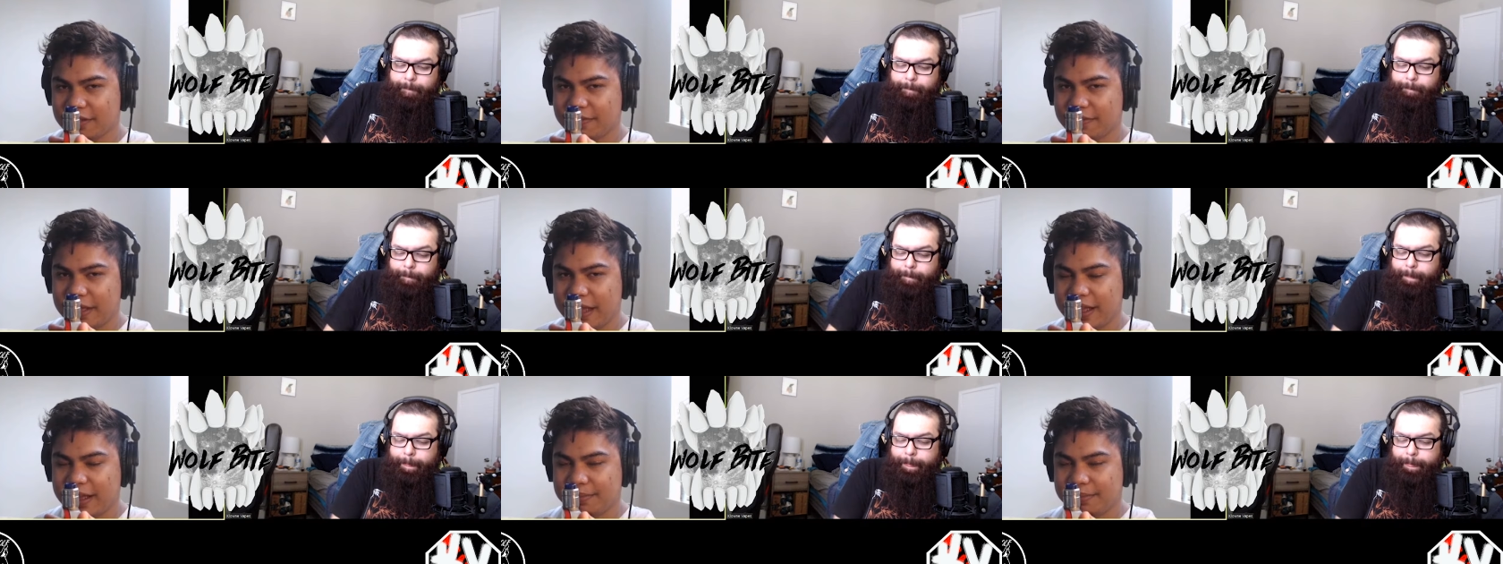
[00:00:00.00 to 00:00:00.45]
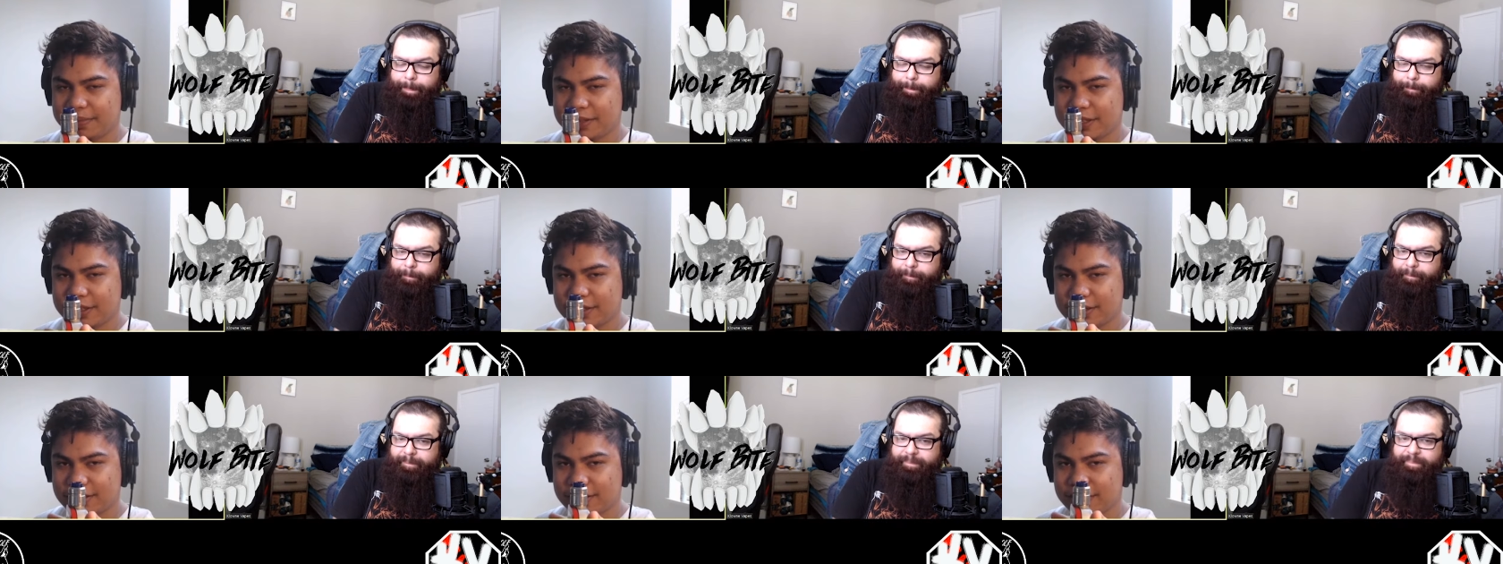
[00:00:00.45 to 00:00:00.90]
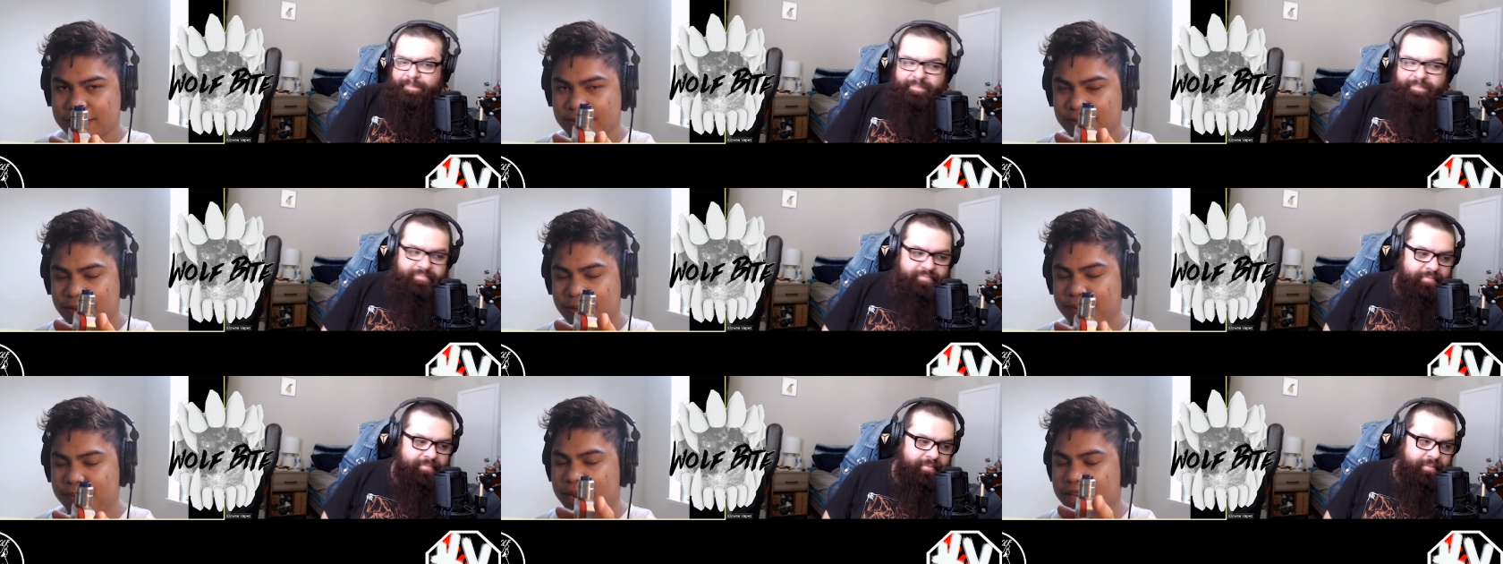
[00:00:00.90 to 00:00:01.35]
Speaker 1: Vapes,
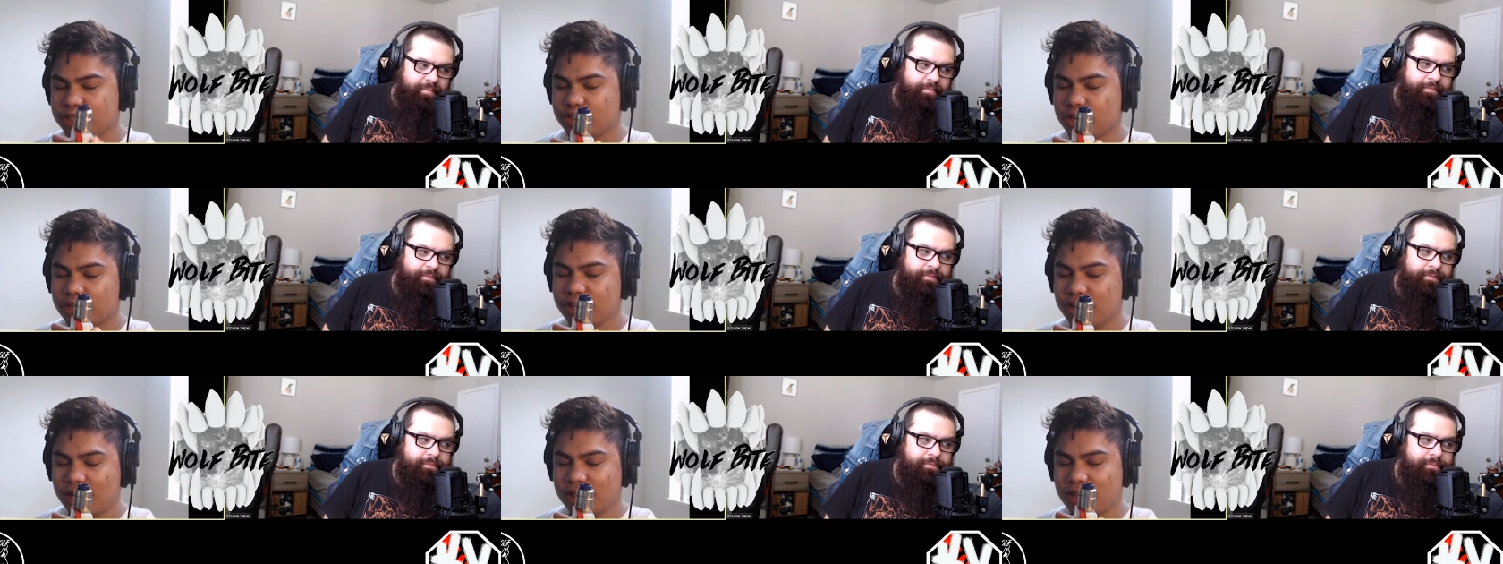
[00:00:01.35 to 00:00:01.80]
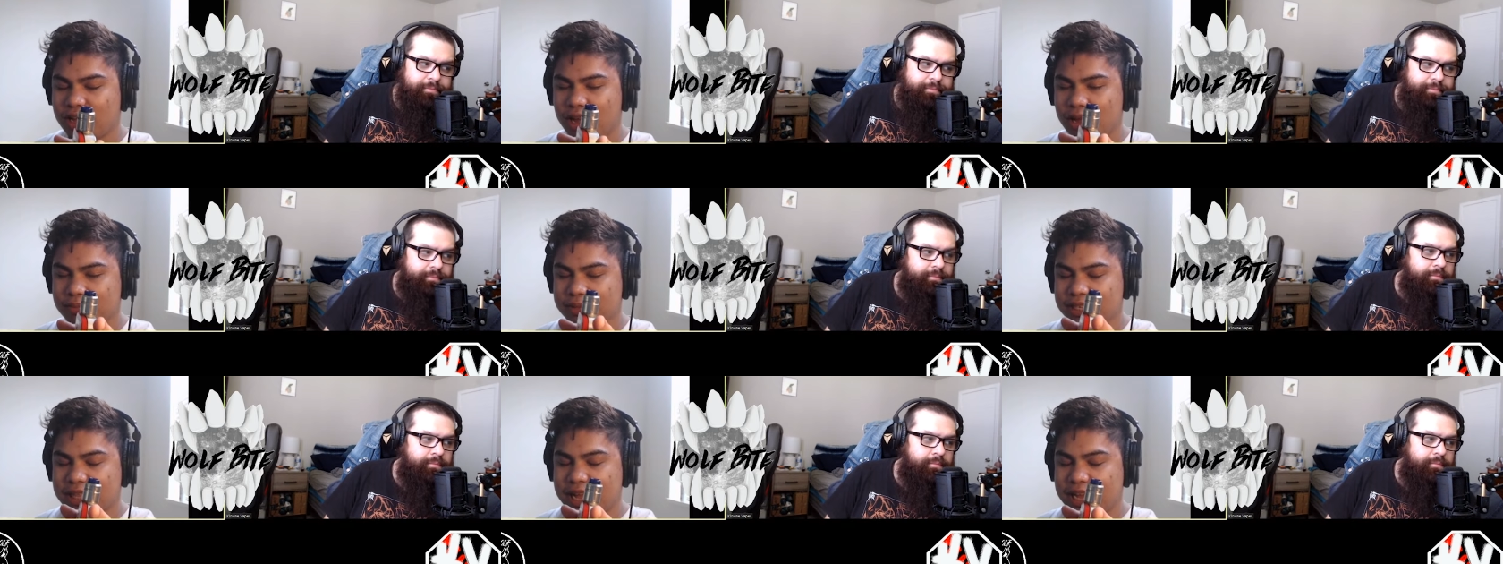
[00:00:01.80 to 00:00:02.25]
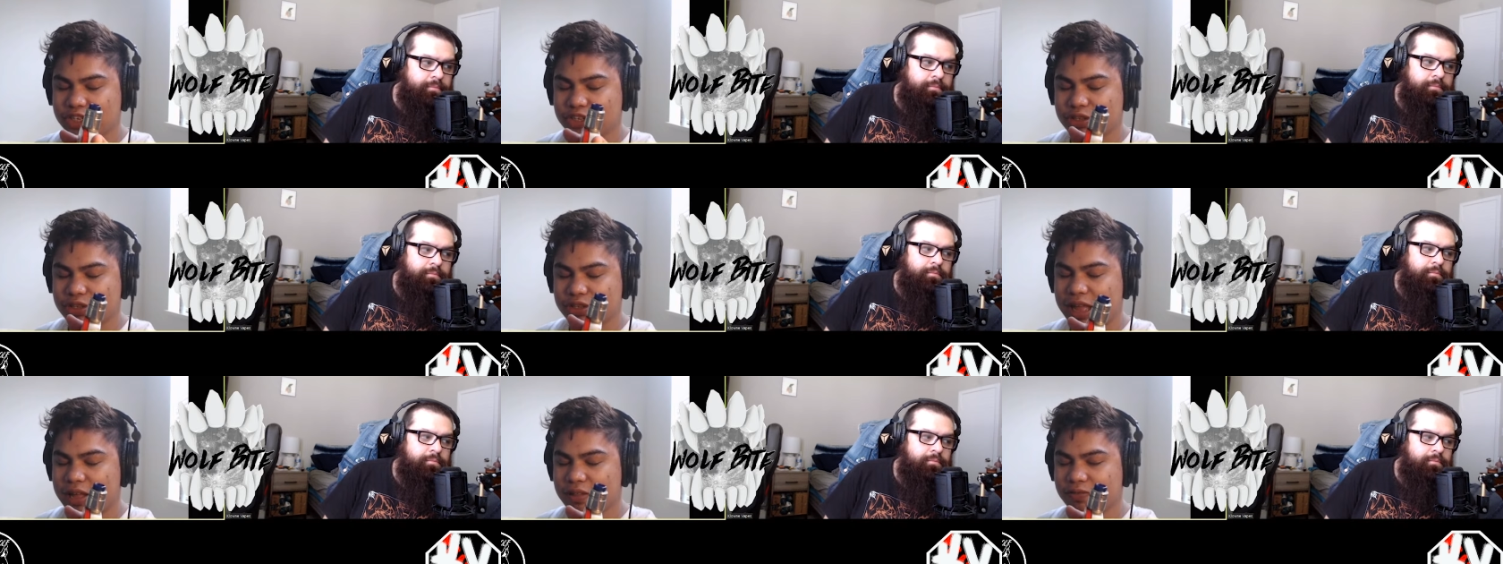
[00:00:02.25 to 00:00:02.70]

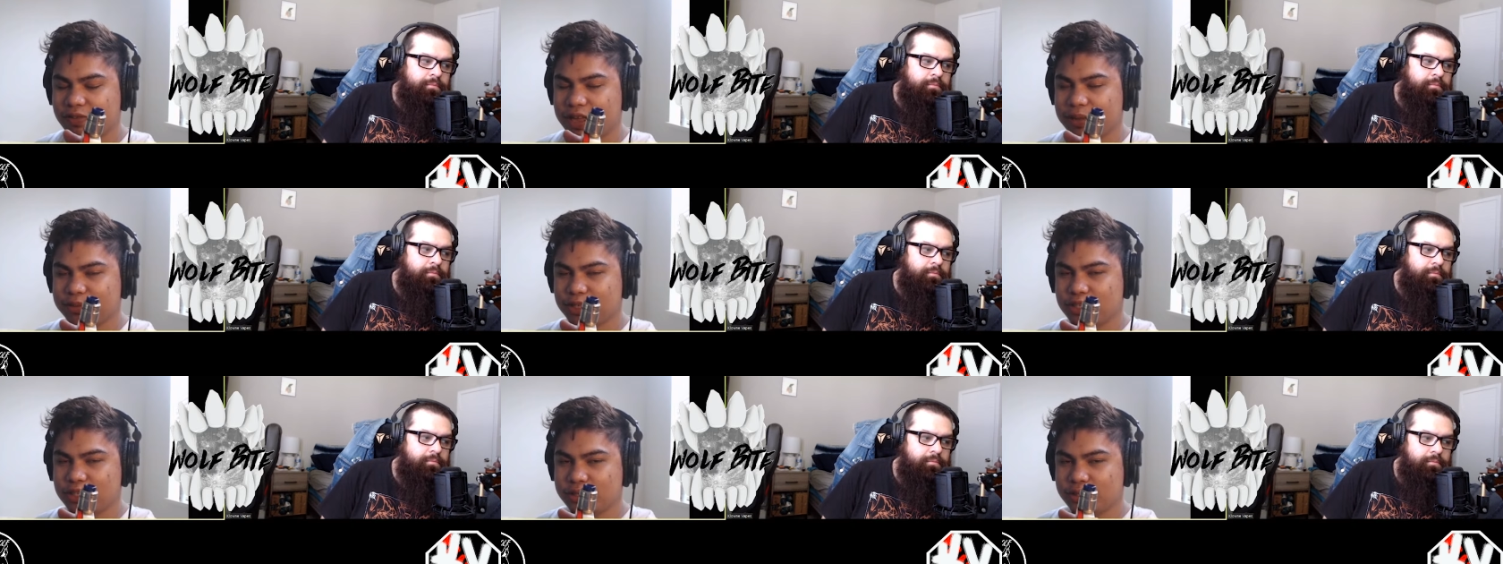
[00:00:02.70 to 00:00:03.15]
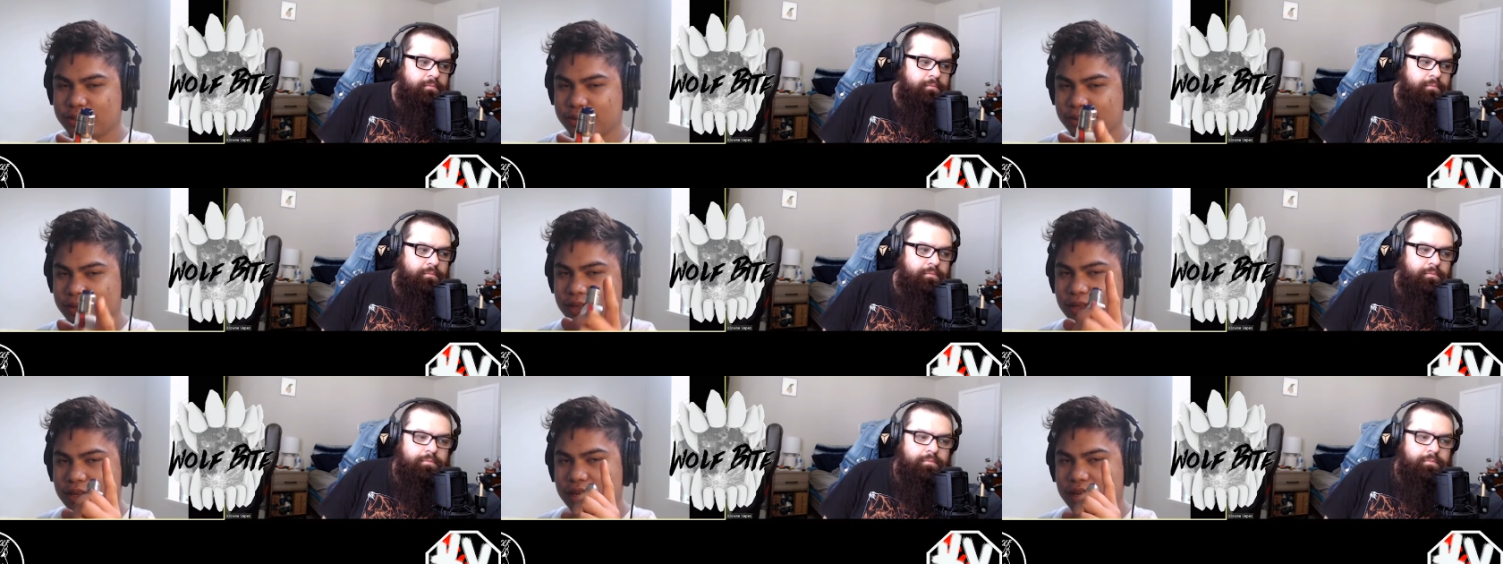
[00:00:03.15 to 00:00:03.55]
patreon.com/clownvapes too.